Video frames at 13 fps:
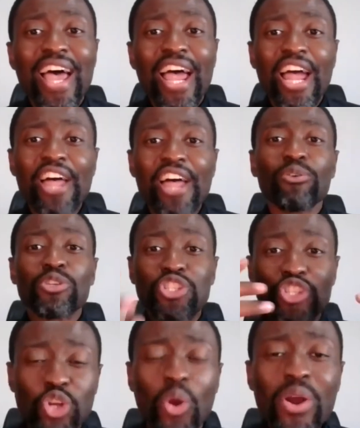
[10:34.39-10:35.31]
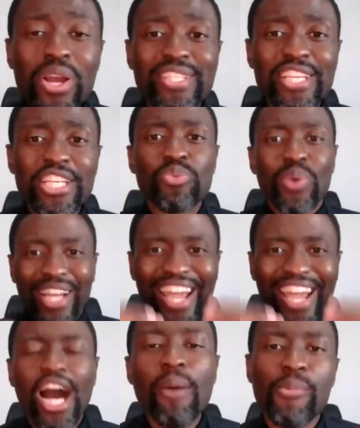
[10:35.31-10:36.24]
and those choices will
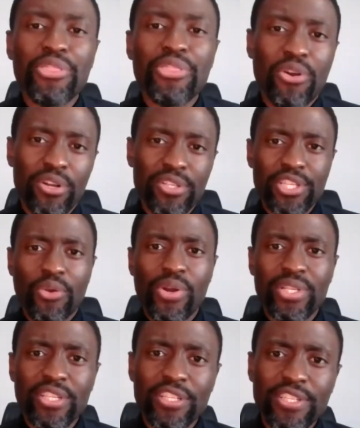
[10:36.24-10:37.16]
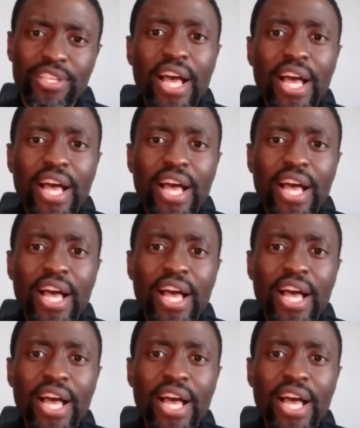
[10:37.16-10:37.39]
come with consequences.